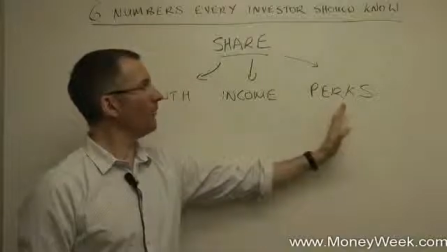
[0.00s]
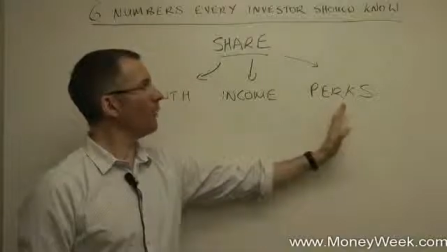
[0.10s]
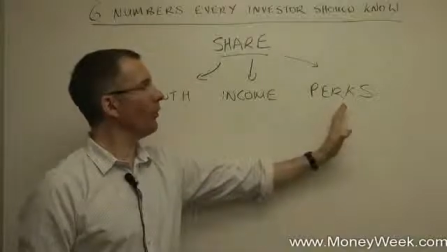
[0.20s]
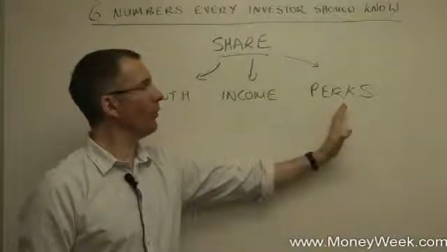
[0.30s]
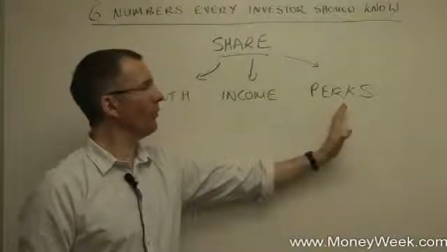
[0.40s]
let's
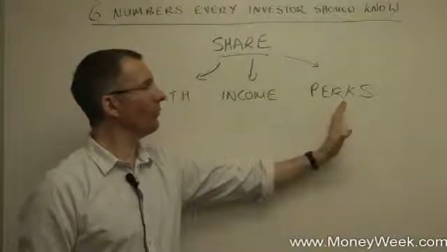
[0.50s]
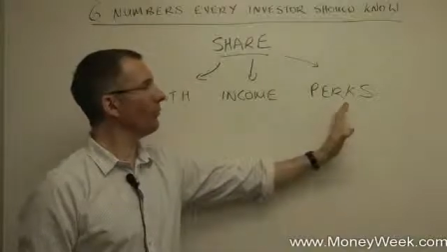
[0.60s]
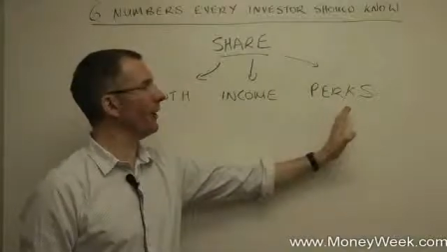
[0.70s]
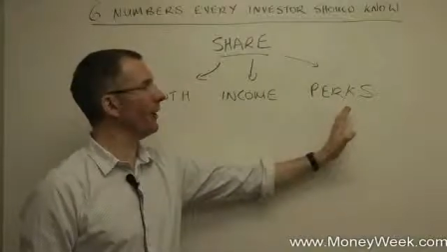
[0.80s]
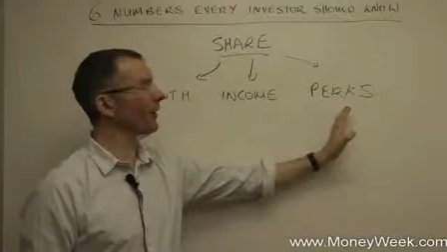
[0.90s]
deal with those
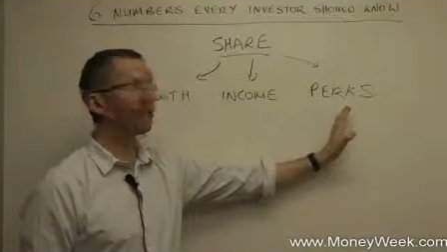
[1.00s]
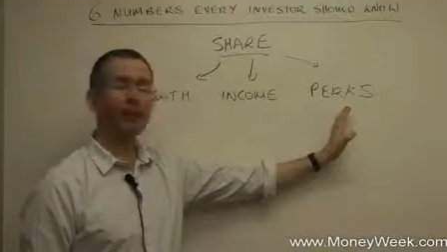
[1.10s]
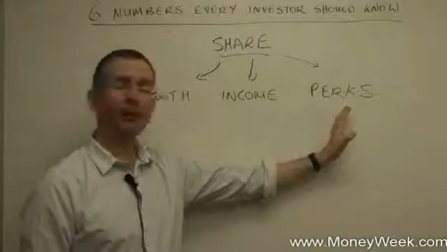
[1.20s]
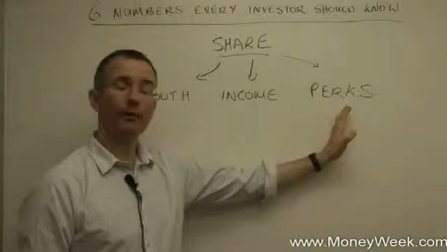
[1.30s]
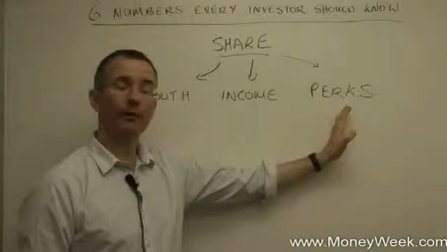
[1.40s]
first
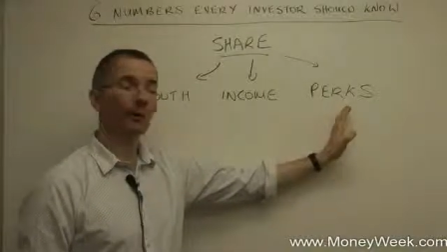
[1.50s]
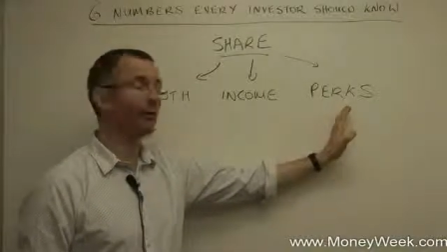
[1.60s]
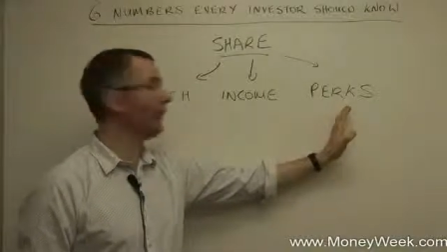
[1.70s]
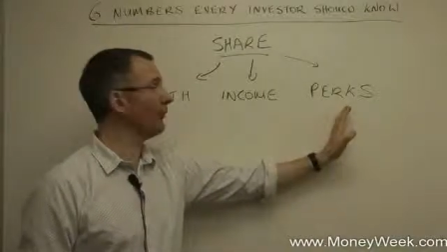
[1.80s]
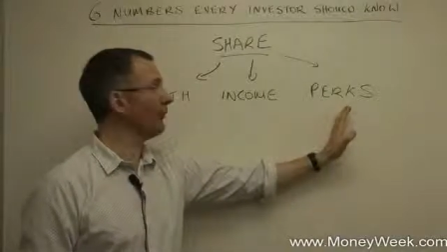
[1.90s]
because we're not going
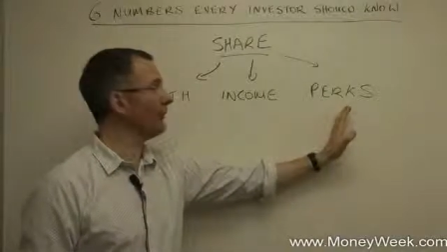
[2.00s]
to say too